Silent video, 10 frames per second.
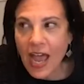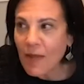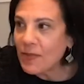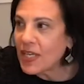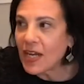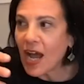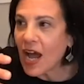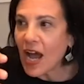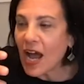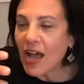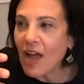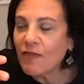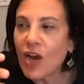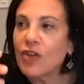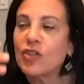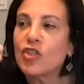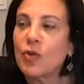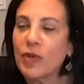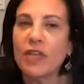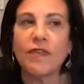I mean, I've gone to so
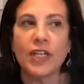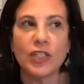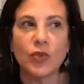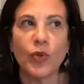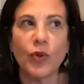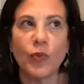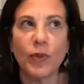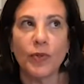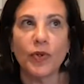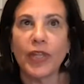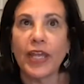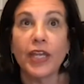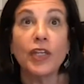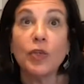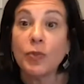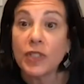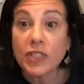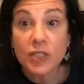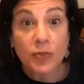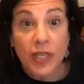many events where women are like, can you please
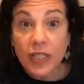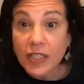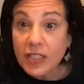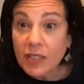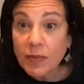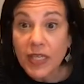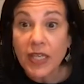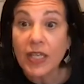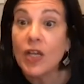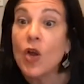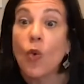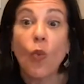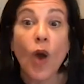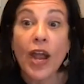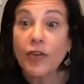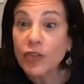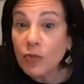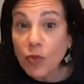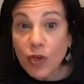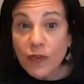explain this to me? Why aren't there
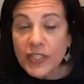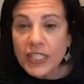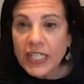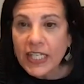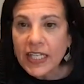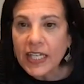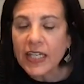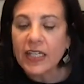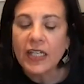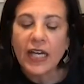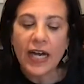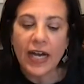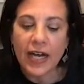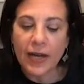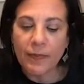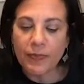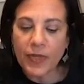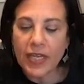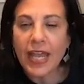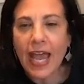more of us in it?
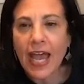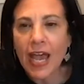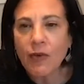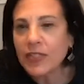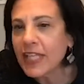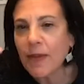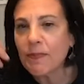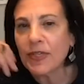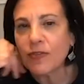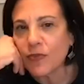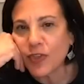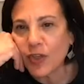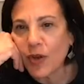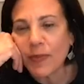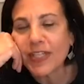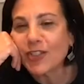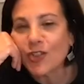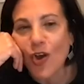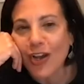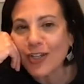And how has that been for you? I mean, just
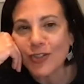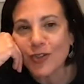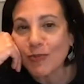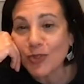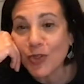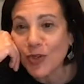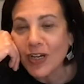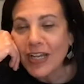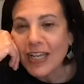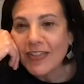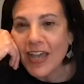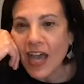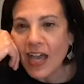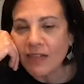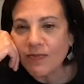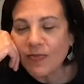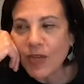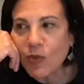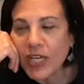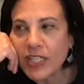talking to you, I'm sure that
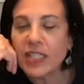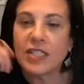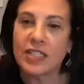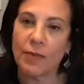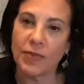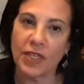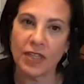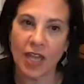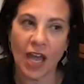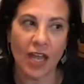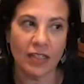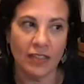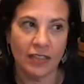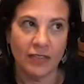it isn't something that